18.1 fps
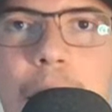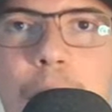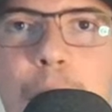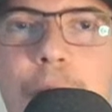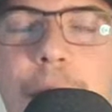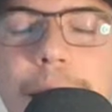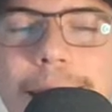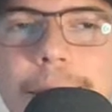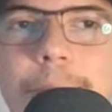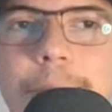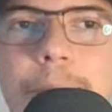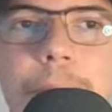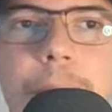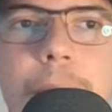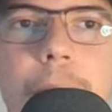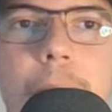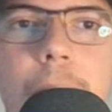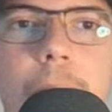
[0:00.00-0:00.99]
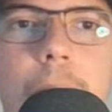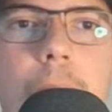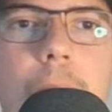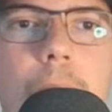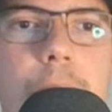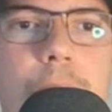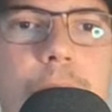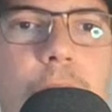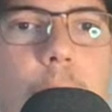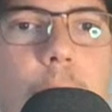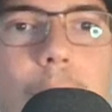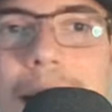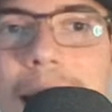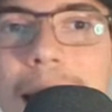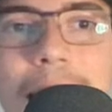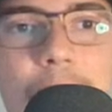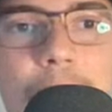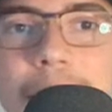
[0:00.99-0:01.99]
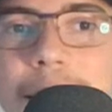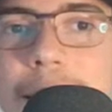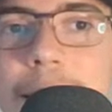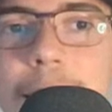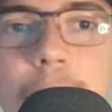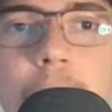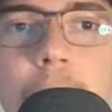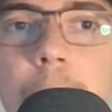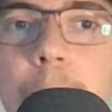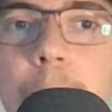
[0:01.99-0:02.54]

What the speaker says: math here. So again, this is a